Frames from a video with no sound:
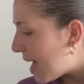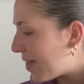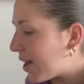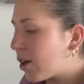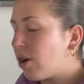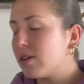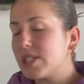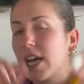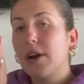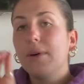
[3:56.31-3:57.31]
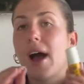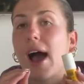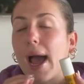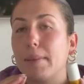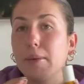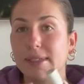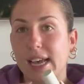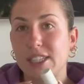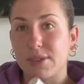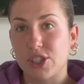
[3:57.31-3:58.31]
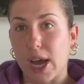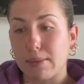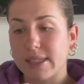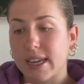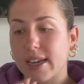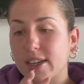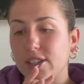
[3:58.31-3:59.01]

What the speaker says: And then I'm obsessed with chapstick.